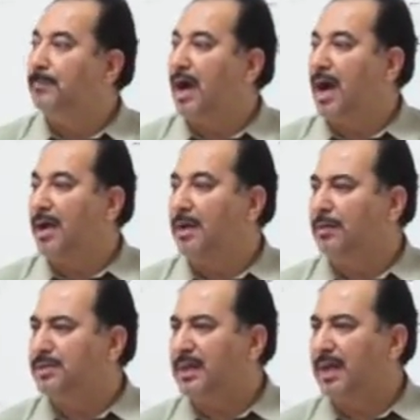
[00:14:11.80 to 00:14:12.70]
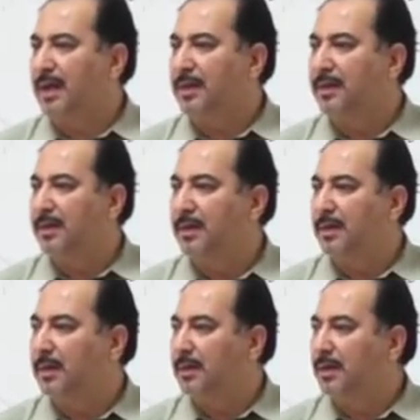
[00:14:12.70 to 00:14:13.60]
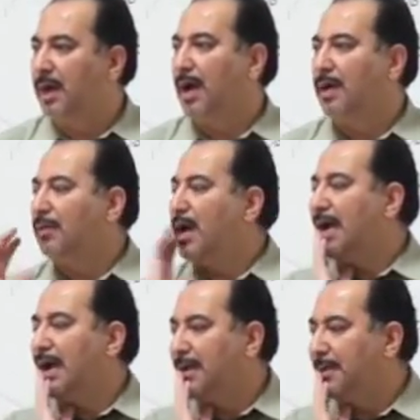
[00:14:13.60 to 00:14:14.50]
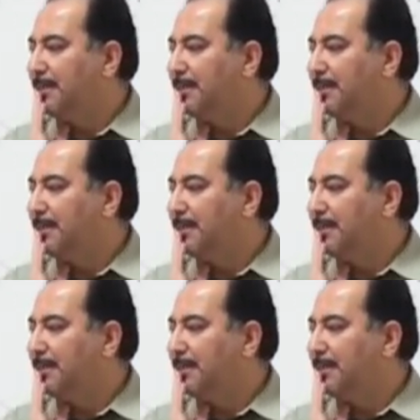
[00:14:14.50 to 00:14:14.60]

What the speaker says: High. Who said high? High. Why high?